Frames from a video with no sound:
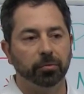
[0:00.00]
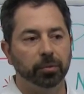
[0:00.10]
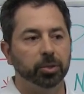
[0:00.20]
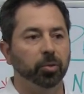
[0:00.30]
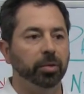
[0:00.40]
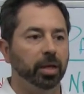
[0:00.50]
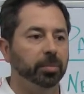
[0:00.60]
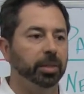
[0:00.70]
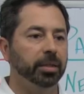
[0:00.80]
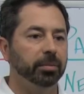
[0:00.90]
physical
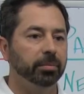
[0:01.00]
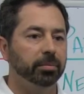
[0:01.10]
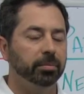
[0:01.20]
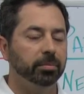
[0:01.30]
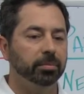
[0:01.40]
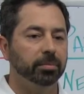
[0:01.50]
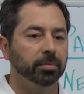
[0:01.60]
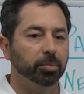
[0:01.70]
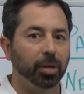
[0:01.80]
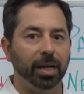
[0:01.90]
therapy
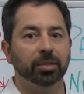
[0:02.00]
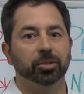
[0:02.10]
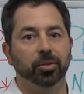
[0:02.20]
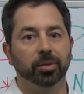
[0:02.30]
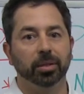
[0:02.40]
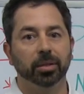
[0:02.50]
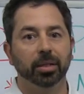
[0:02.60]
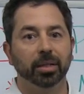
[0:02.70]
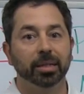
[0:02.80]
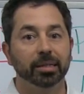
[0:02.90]
practice owner
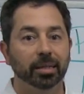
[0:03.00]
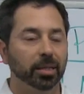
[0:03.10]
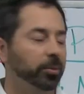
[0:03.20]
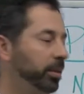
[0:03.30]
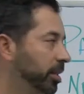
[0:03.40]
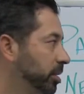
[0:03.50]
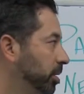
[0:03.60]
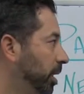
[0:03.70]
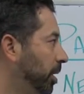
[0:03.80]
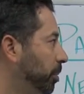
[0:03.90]
dealing with
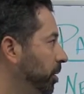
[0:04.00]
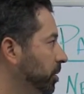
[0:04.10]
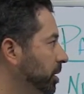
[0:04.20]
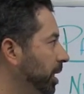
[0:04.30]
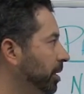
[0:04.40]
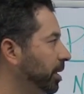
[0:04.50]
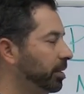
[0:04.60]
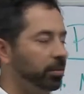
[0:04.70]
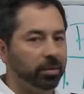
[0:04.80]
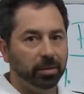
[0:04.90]
this, but they'll say,
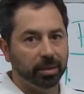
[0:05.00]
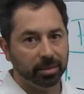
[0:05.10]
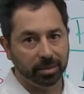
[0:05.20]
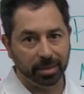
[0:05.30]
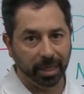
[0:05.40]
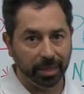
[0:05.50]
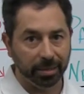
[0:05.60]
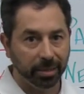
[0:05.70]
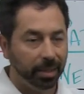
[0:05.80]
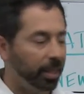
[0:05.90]
like, this is
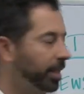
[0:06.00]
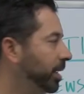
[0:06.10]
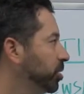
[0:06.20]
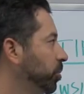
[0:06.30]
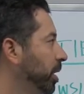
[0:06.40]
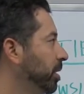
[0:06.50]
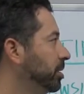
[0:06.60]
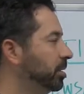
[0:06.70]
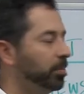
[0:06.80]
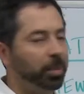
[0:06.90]
dead. And guess what?
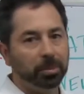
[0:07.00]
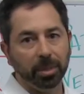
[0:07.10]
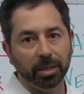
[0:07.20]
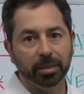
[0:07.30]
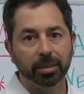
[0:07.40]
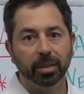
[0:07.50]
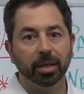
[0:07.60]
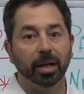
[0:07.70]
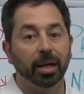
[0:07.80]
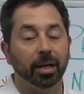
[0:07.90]
This is a big button.
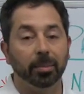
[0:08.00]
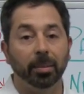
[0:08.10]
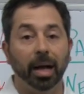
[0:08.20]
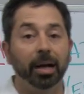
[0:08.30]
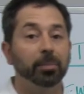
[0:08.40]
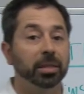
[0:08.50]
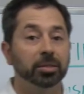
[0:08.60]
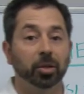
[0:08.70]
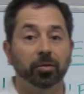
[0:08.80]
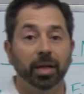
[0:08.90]
I
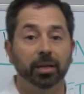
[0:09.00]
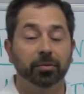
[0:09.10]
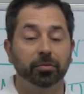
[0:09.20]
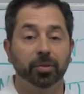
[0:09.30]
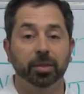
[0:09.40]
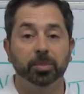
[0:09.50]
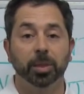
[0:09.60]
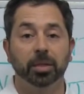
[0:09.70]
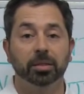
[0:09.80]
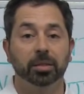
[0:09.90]
myself have
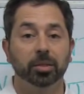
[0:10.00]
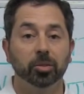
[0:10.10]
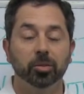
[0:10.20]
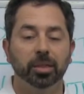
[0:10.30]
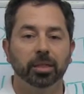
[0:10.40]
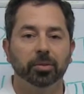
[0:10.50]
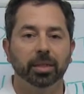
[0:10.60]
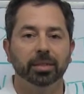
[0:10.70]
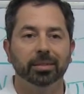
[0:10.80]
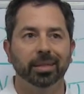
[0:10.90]
experienced a huge
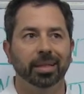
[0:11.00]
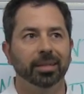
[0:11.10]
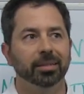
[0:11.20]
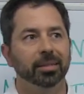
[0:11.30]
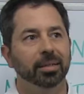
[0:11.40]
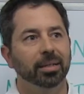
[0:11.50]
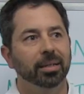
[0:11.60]
decrease in